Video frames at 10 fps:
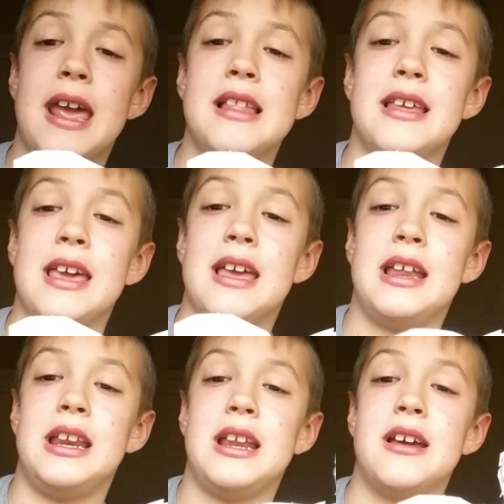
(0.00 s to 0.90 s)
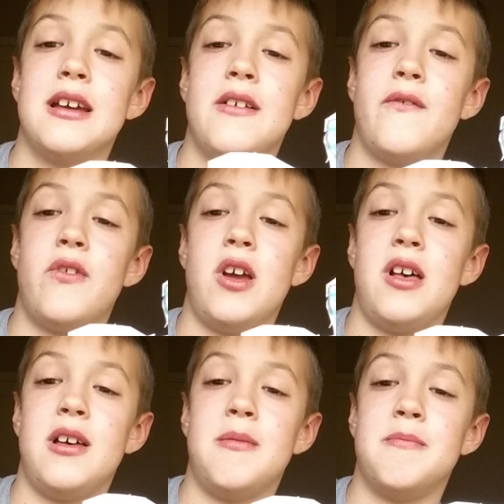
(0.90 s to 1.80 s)
Alien
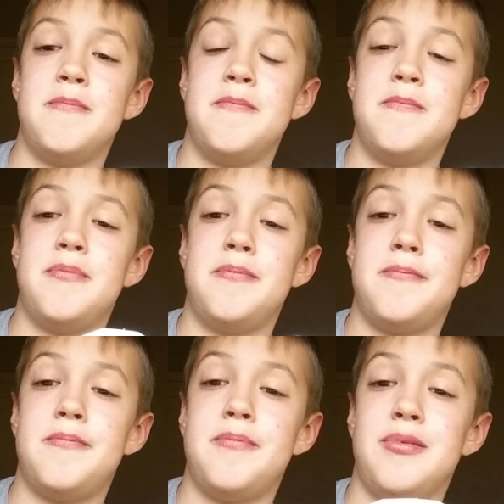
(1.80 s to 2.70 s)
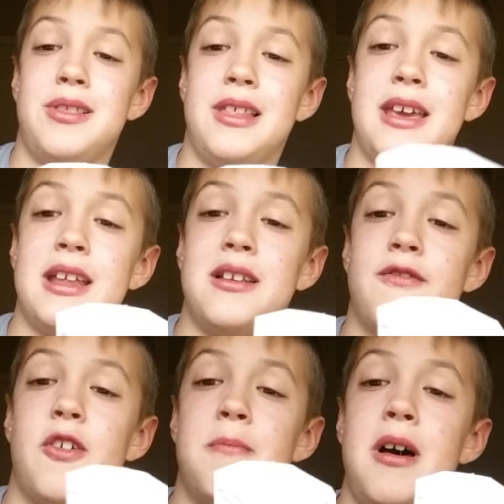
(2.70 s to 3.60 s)
from
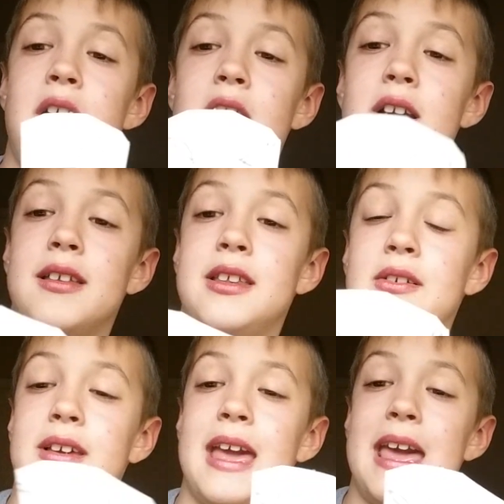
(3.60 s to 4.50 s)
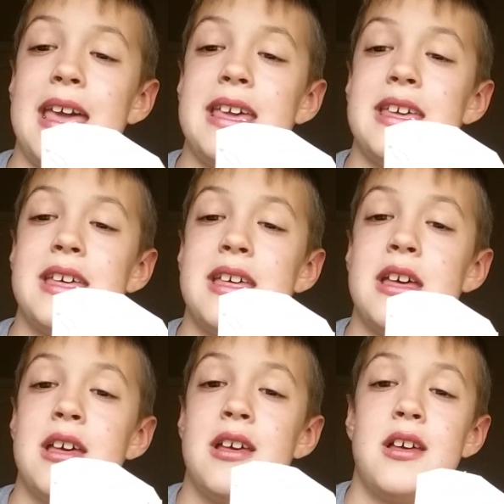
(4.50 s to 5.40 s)
plant from Mars, okay?
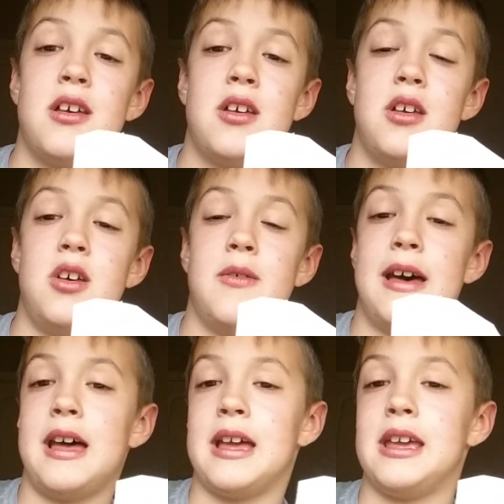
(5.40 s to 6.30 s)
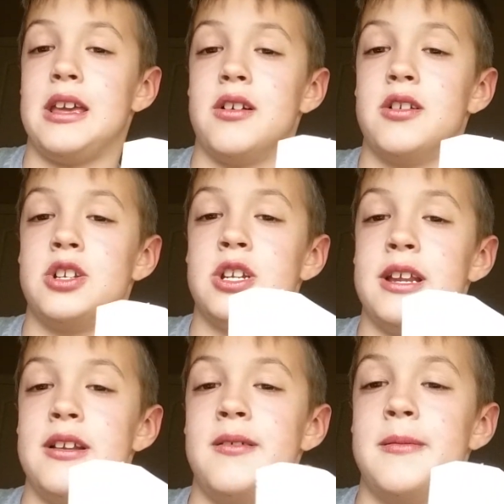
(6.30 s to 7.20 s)
Oh, hi. You're
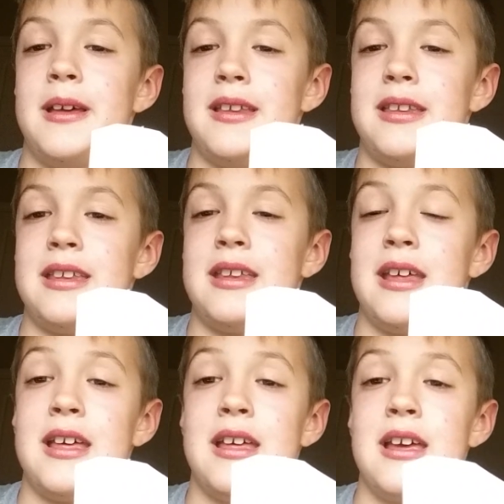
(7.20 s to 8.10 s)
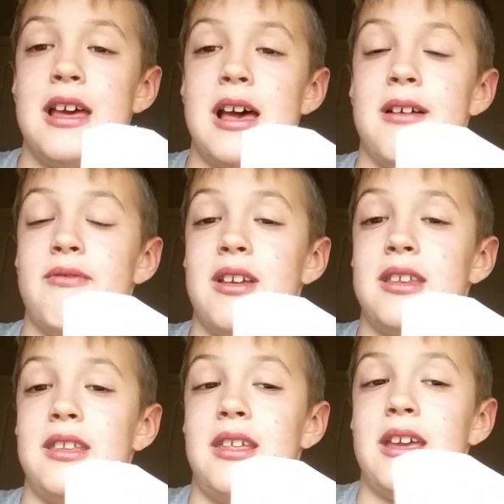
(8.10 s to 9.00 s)
ginormous,
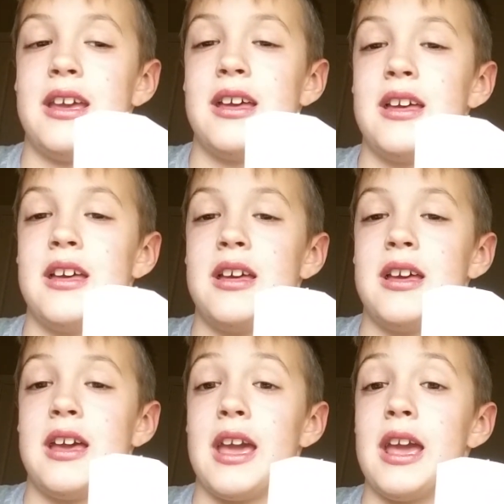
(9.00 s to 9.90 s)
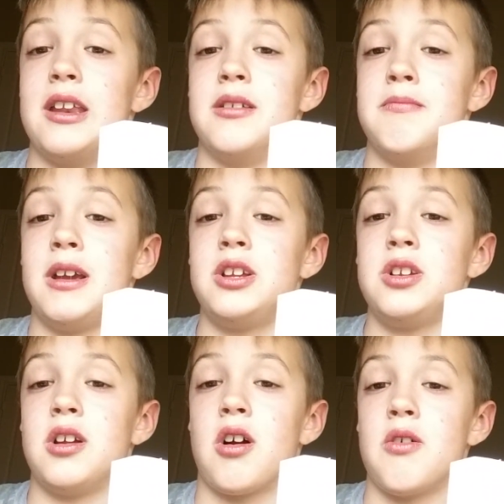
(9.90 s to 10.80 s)
obviously and make
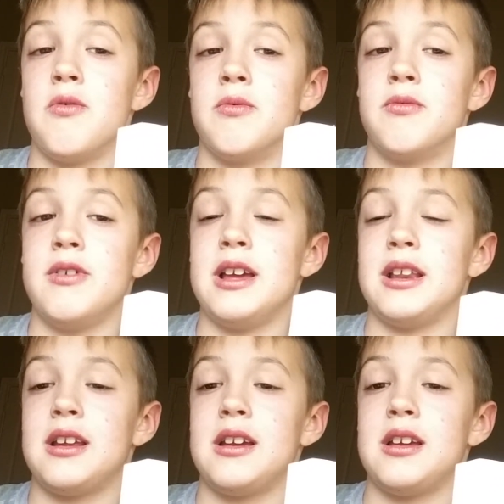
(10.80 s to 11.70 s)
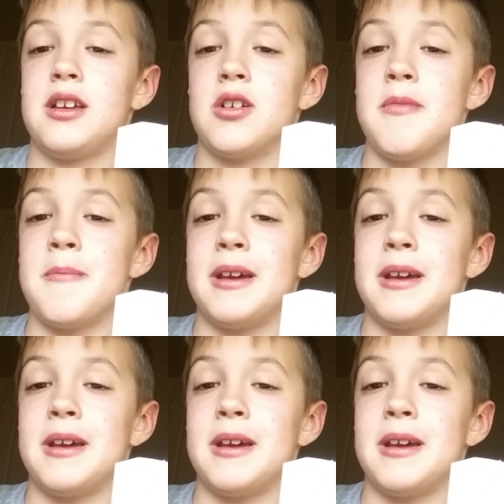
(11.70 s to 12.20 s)
sure, oh, wait, you're my